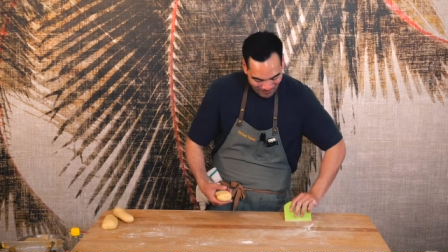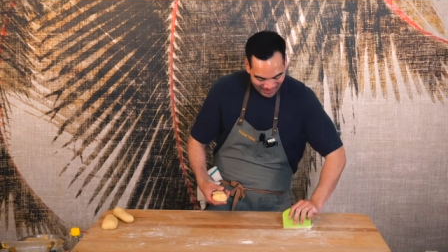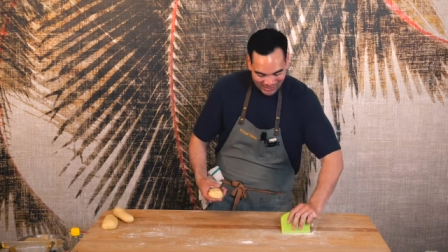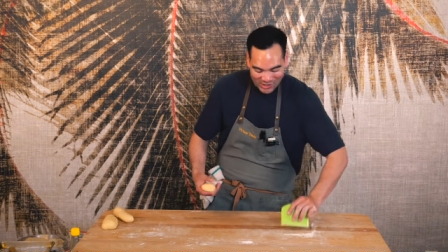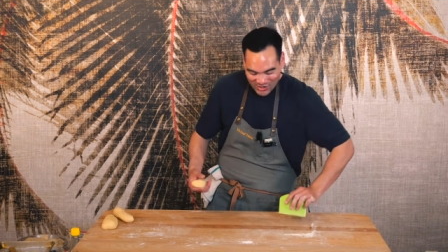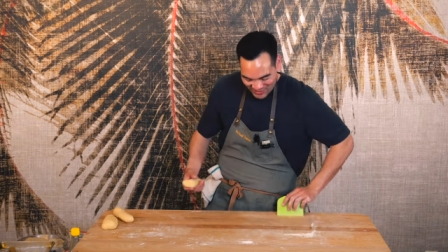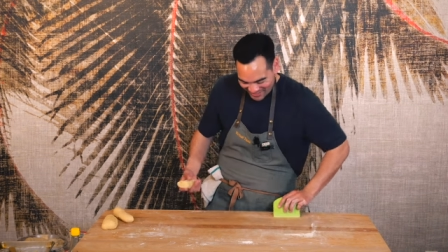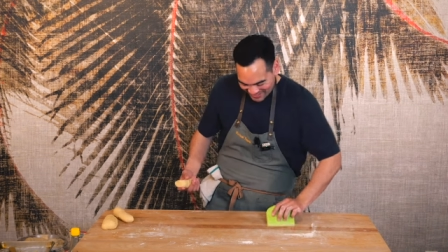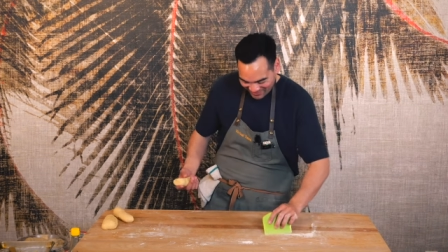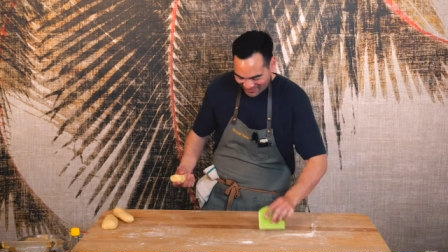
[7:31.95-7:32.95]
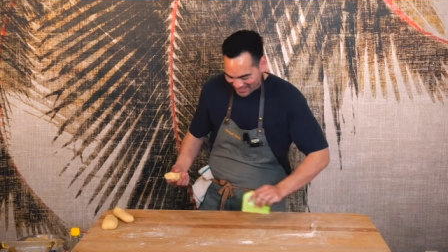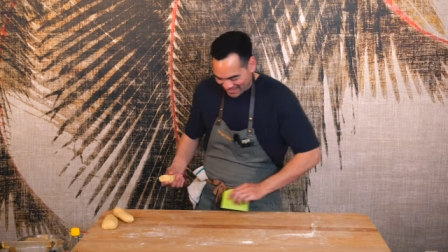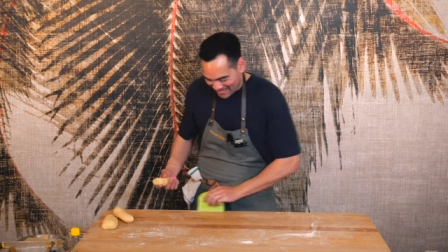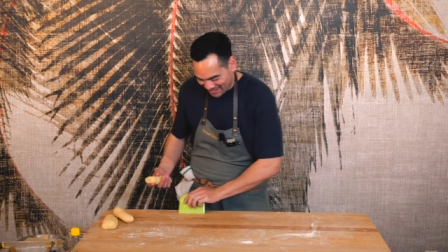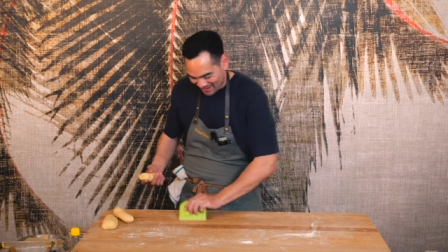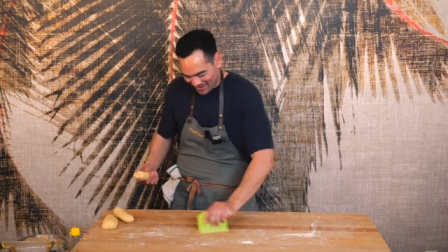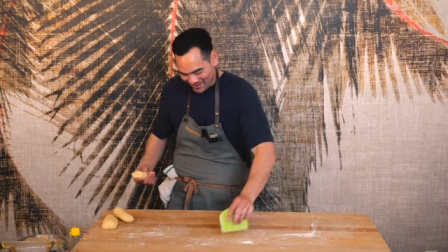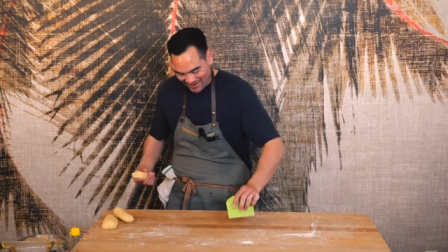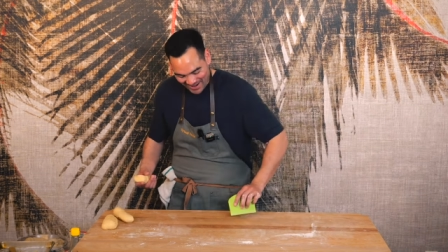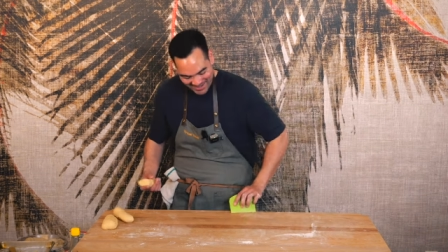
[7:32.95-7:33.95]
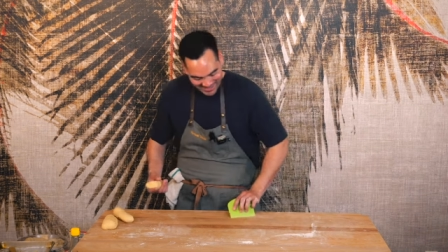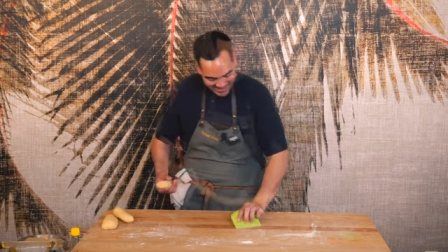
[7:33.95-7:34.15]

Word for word: wanna cook this. They wanna eat it already, man.